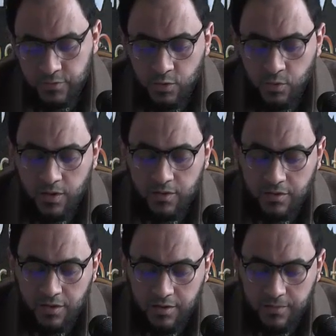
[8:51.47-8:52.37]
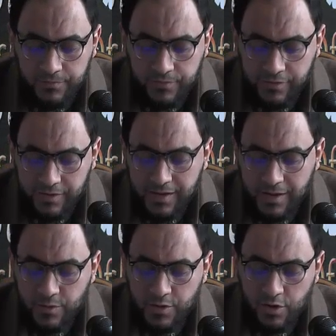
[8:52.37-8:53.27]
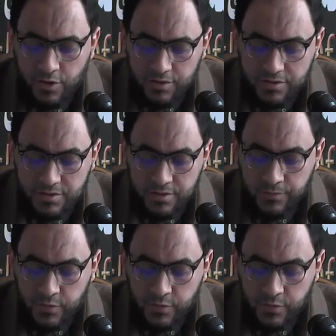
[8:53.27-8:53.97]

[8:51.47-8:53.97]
O Allah, fill our hearts